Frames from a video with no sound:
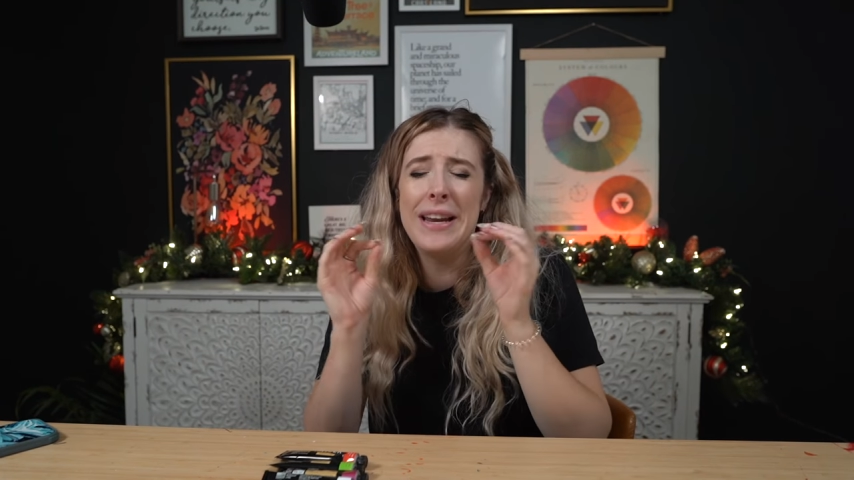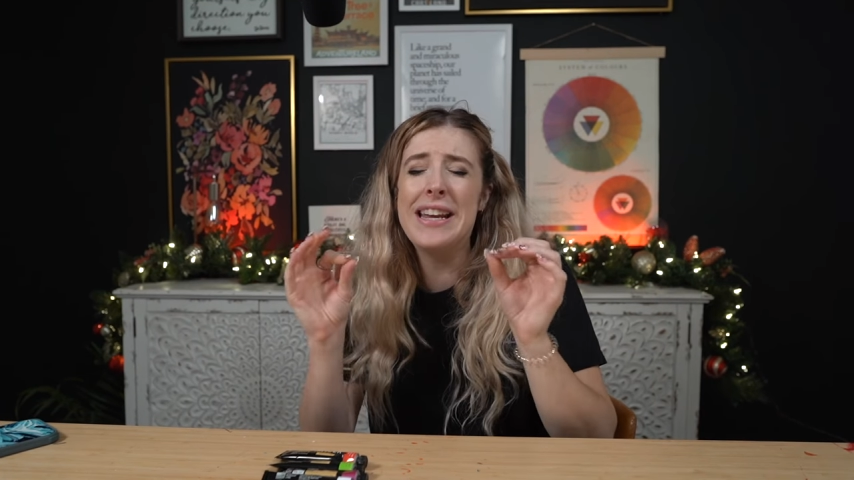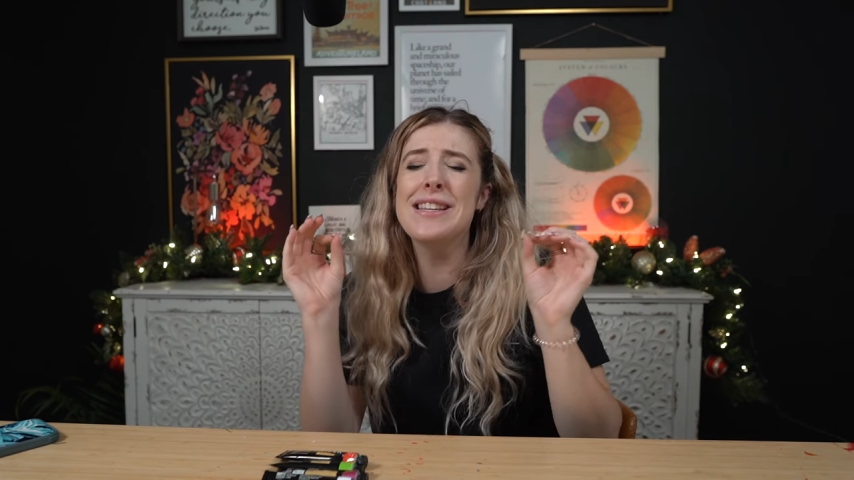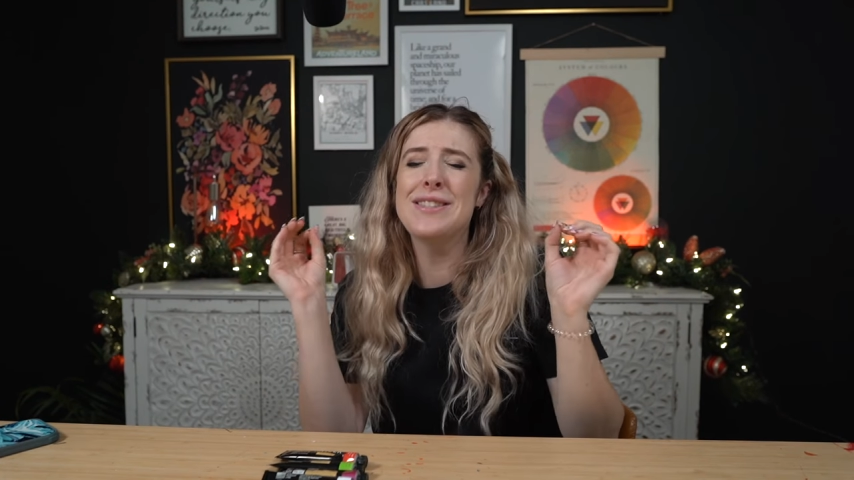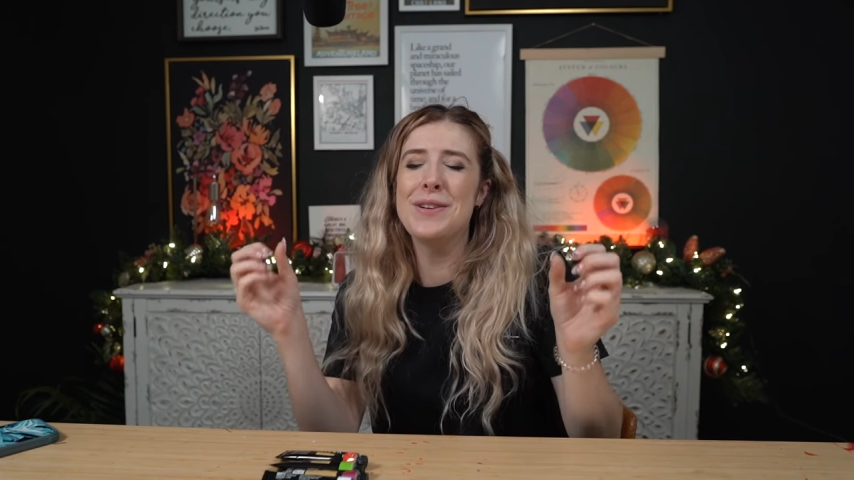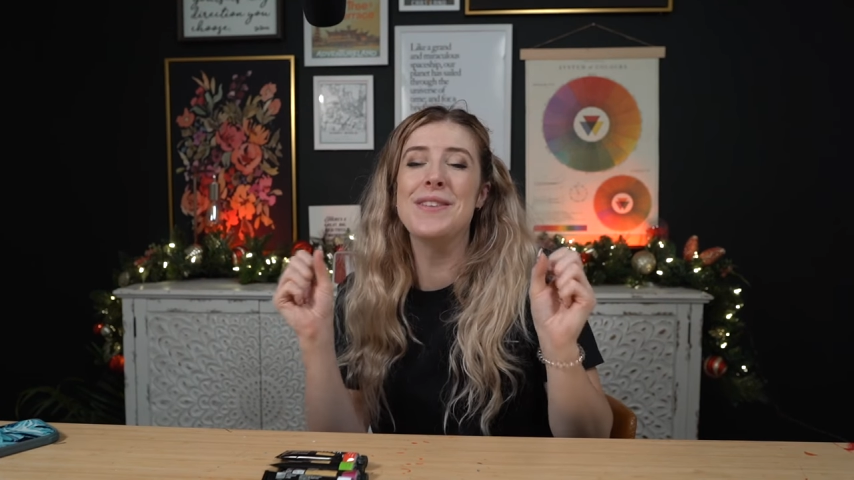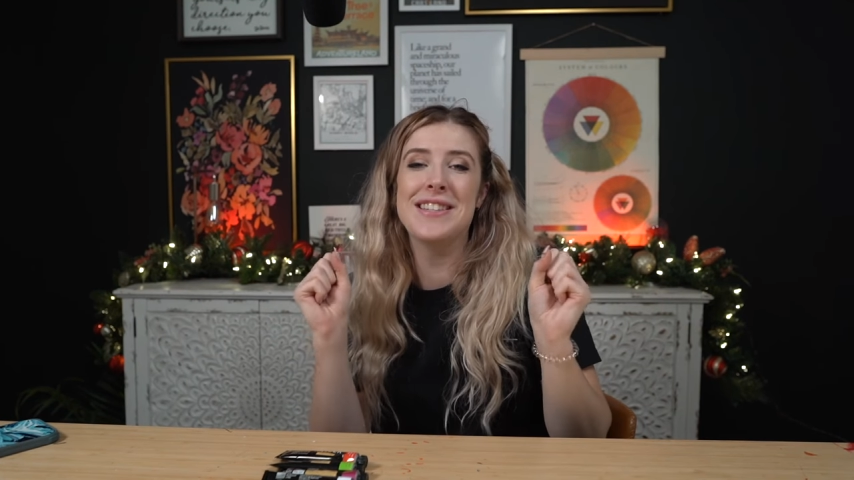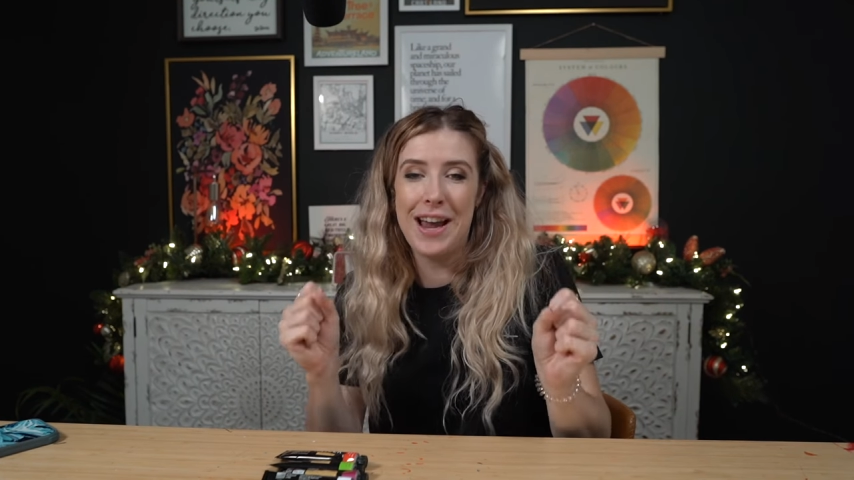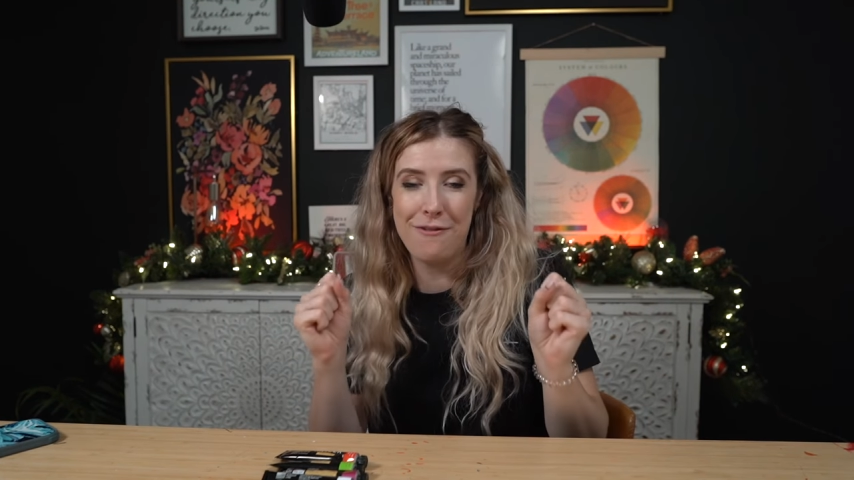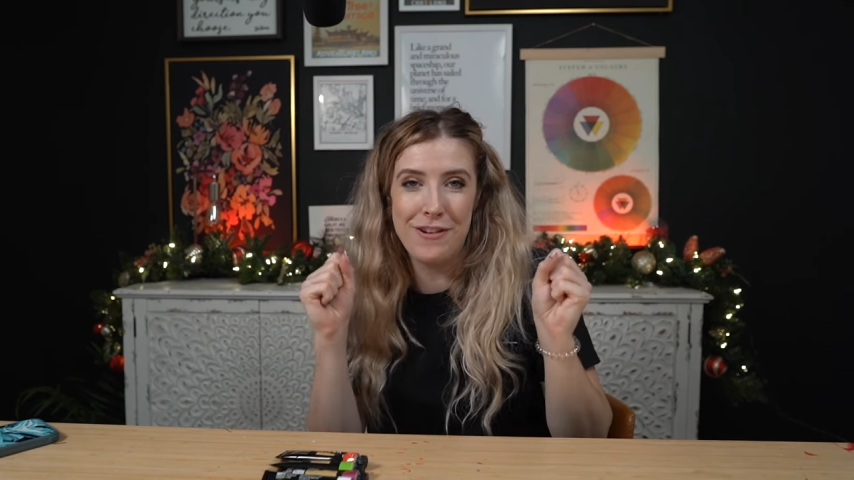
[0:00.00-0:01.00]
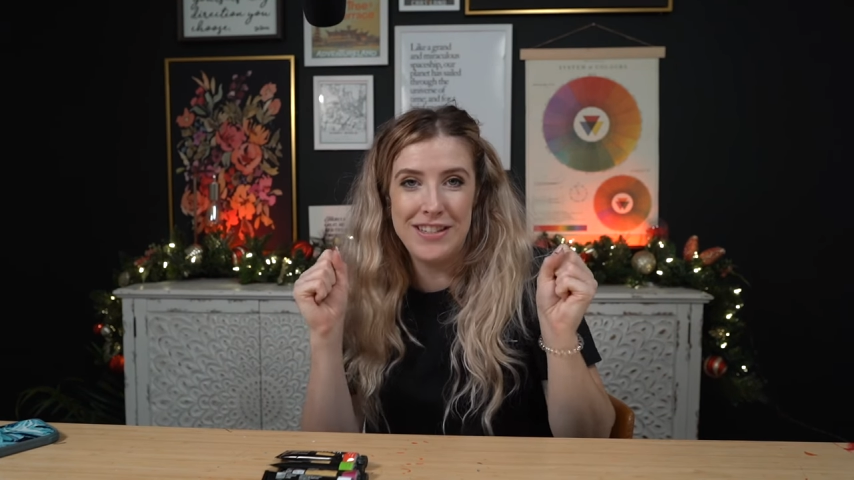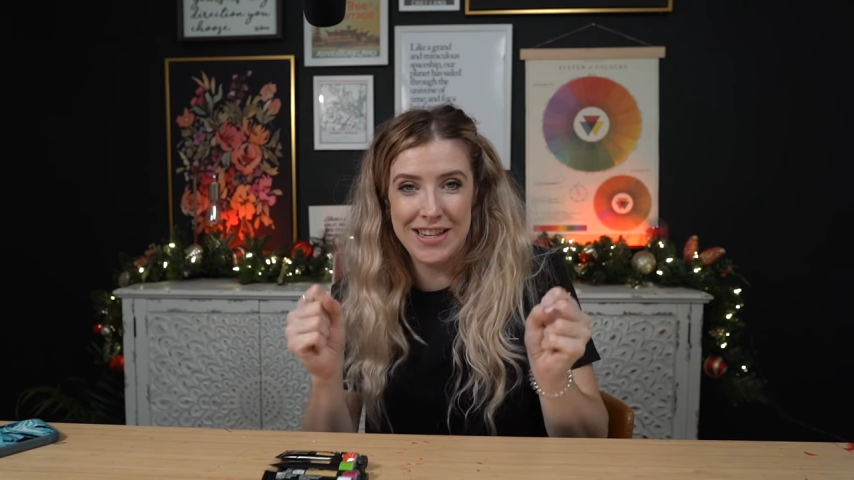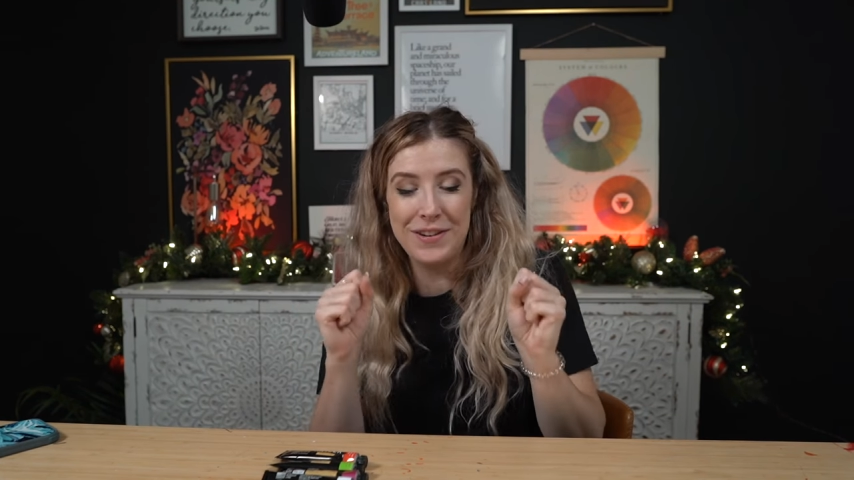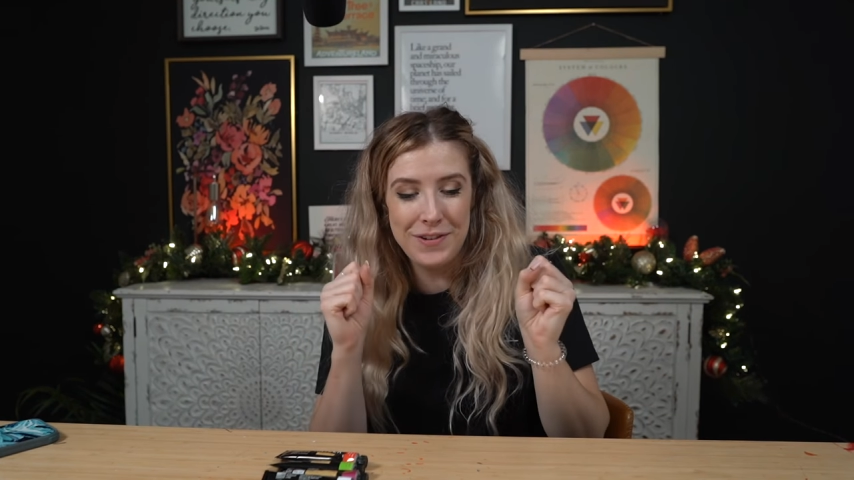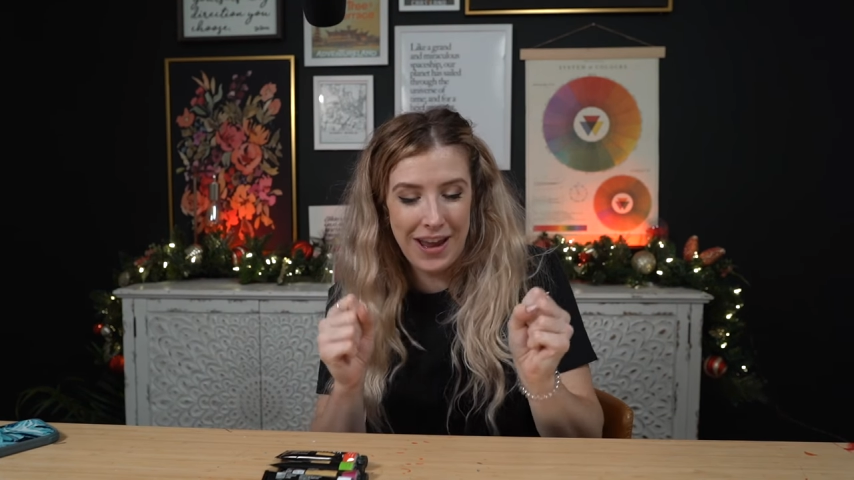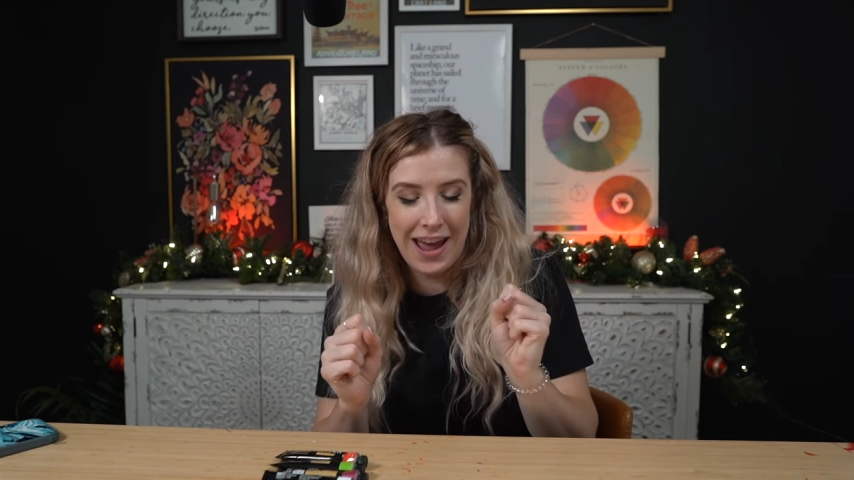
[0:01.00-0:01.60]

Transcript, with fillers: Please do this every single